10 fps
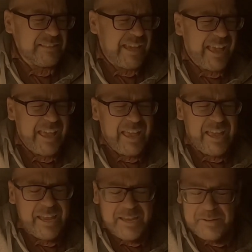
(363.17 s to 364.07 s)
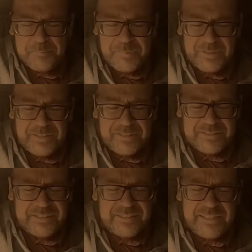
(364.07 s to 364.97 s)
time
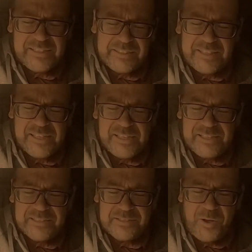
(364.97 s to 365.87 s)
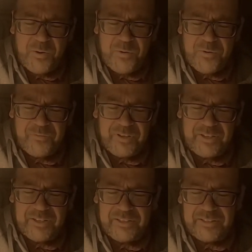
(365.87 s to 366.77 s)
to think things
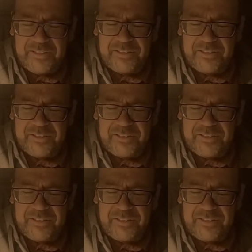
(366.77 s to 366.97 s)
over.